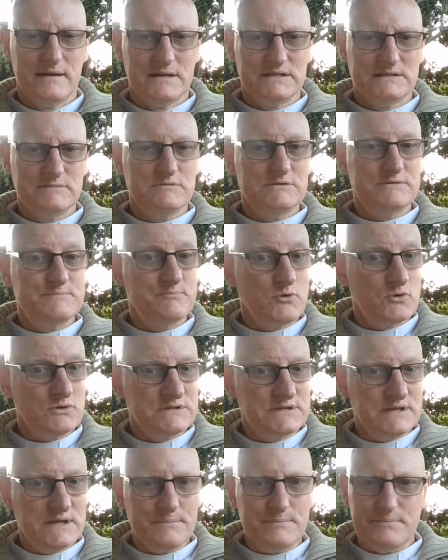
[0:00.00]
She was
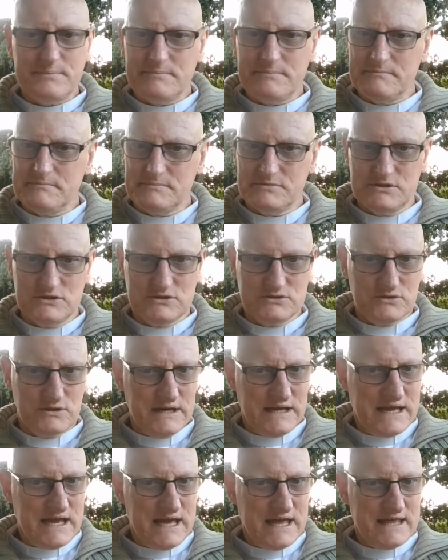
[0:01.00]
brought up, she's
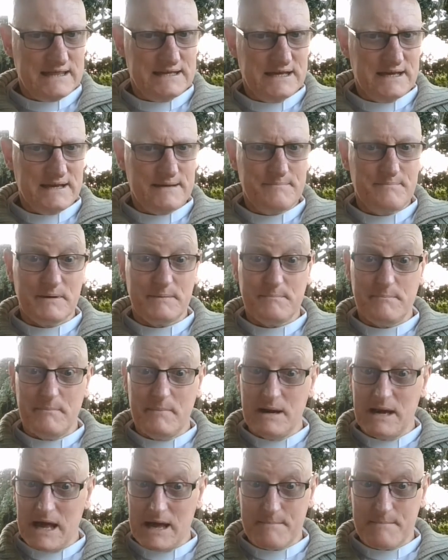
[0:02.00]
not a Catholic, but
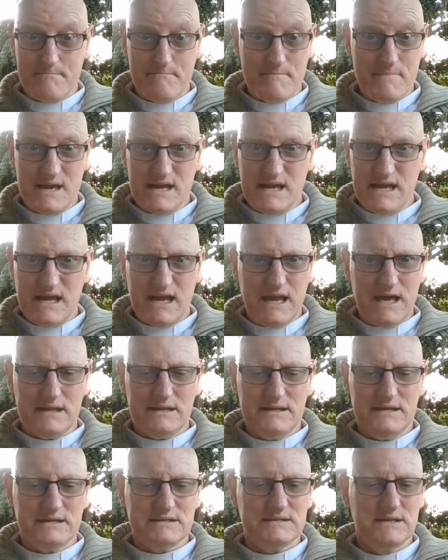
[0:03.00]
like many
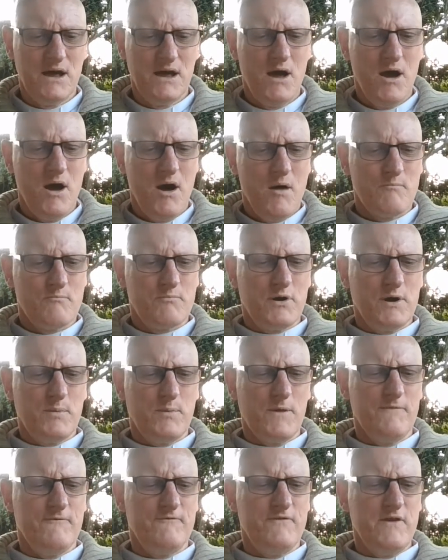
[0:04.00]
Catholics, brought
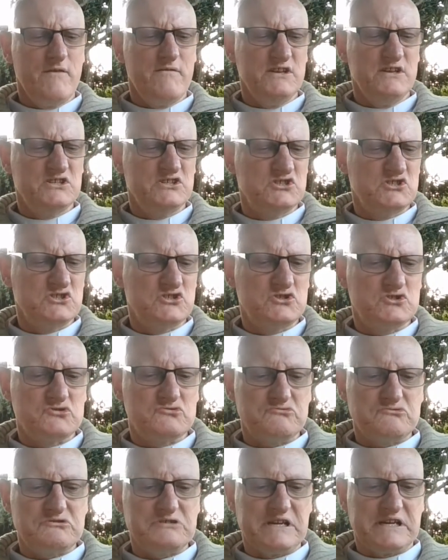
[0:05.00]
up a very
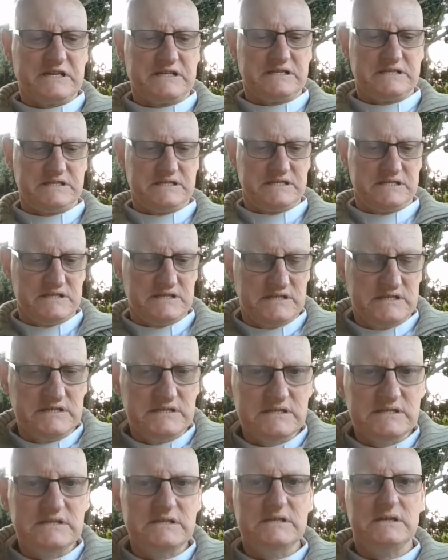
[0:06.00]
strict
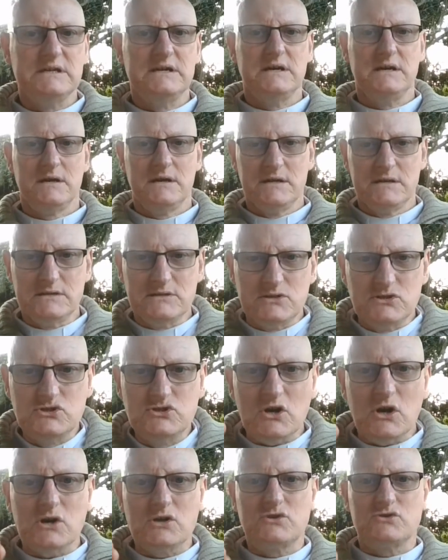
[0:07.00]

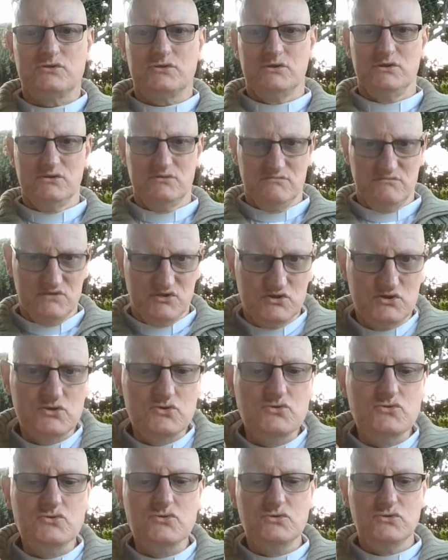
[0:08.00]
doctrine,
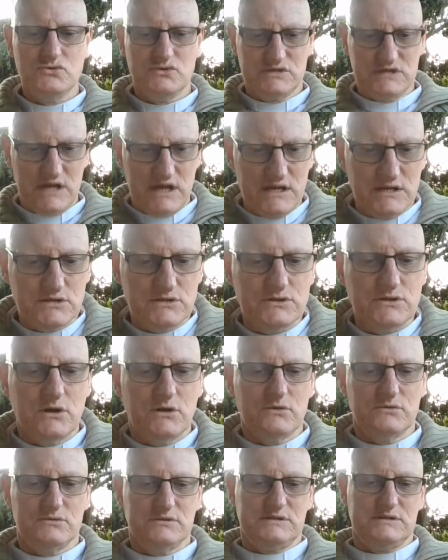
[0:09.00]
do's and
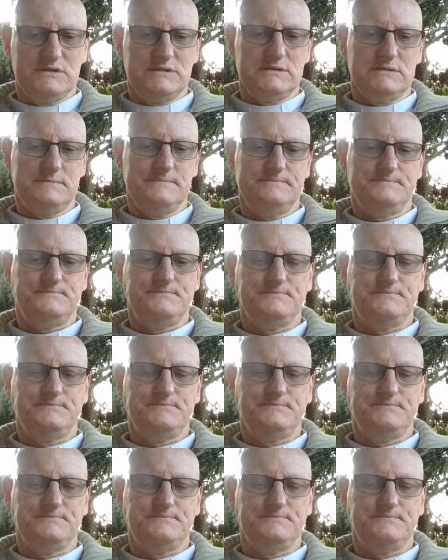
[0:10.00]
don'ts.